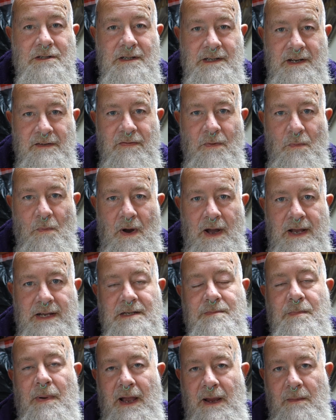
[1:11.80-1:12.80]
of different
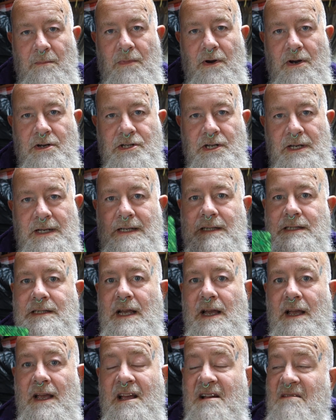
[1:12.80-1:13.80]
ways, paintbrushes
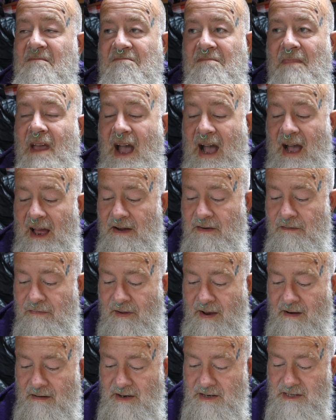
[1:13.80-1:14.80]
and
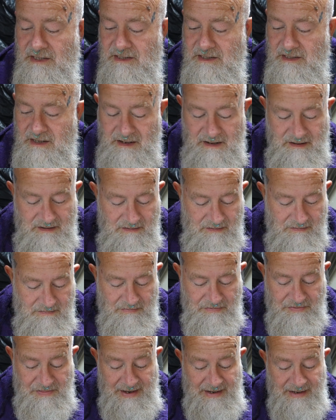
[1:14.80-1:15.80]
various
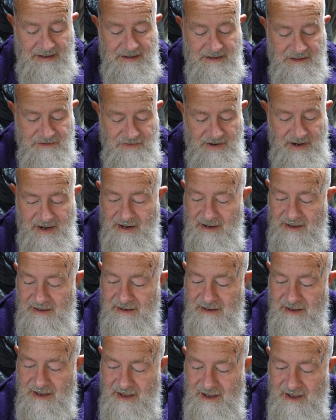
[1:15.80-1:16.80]
things
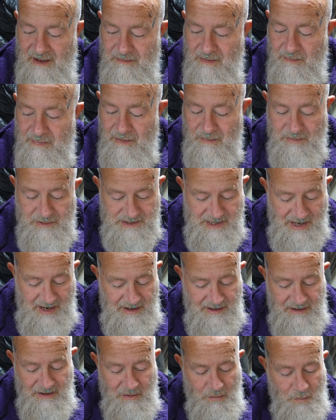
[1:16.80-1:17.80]
really, and people say,
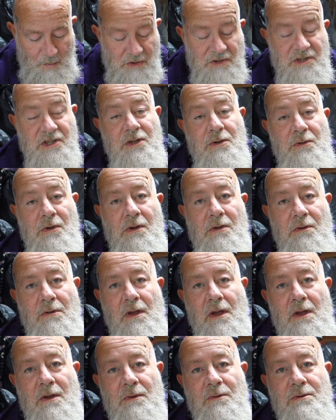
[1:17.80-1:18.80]
you know, what do you
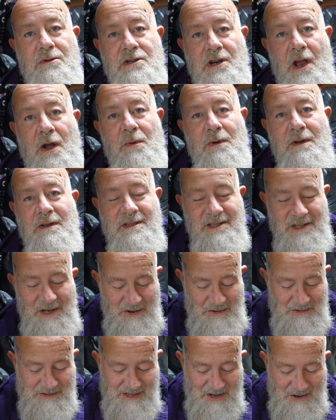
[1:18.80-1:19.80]
use? Show us, you
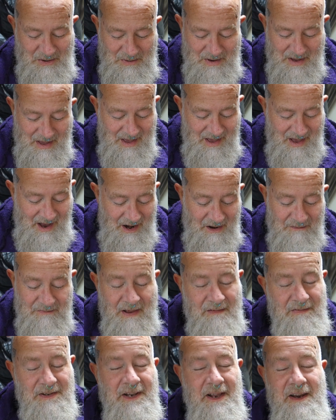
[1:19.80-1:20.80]
know. So, and I've
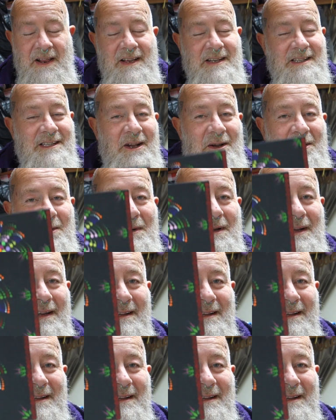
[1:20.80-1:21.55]
never done it, so